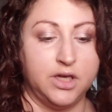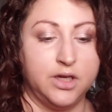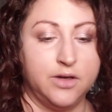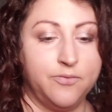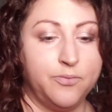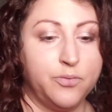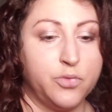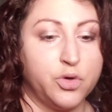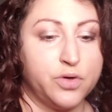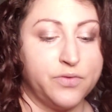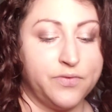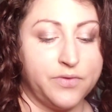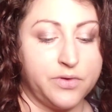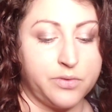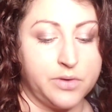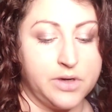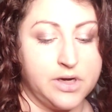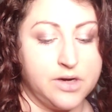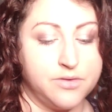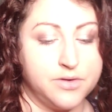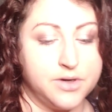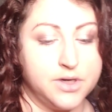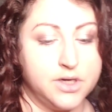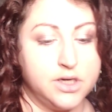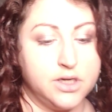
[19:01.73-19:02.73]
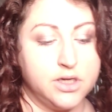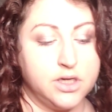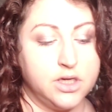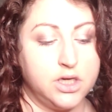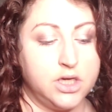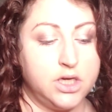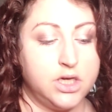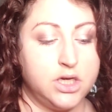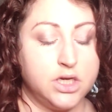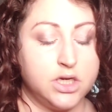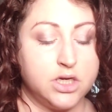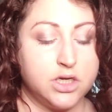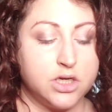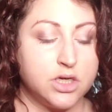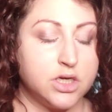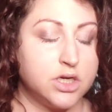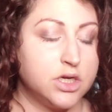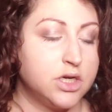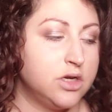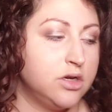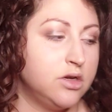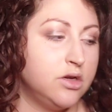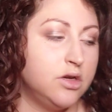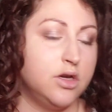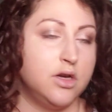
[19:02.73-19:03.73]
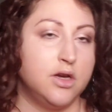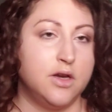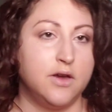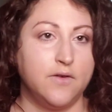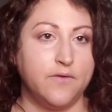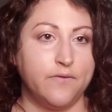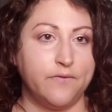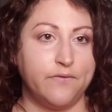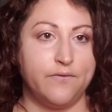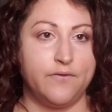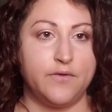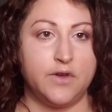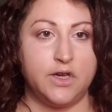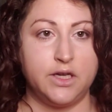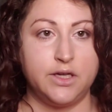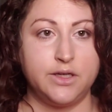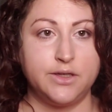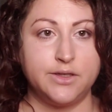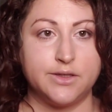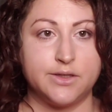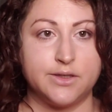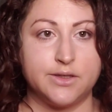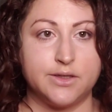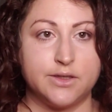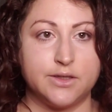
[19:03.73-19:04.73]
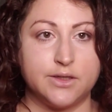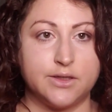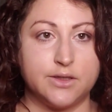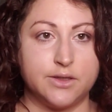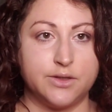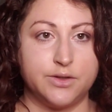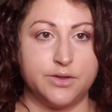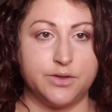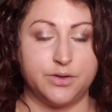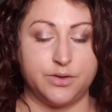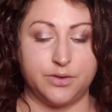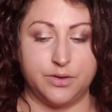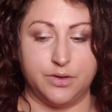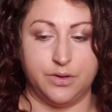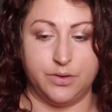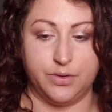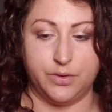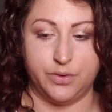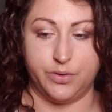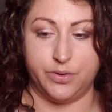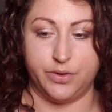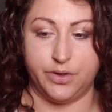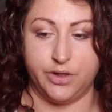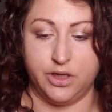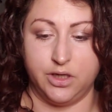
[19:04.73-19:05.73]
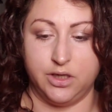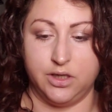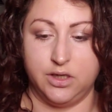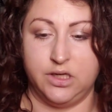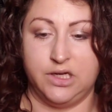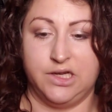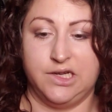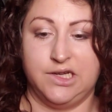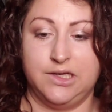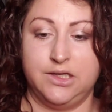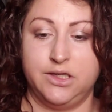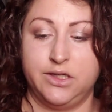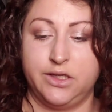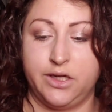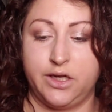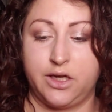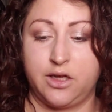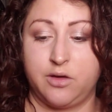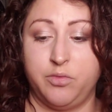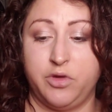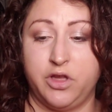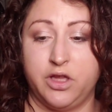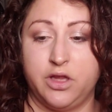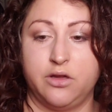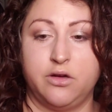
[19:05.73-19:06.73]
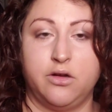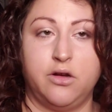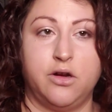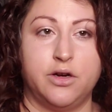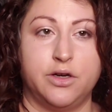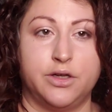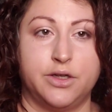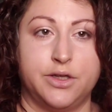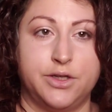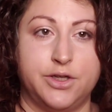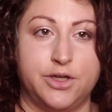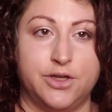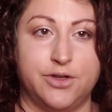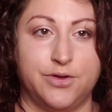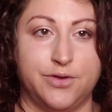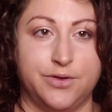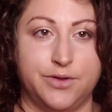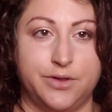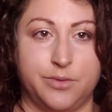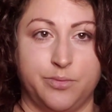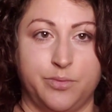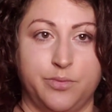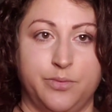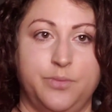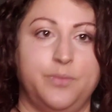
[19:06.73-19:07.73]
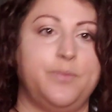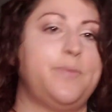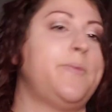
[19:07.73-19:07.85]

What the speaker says: have more of a round-ish face, so it can be a little hard to chisel some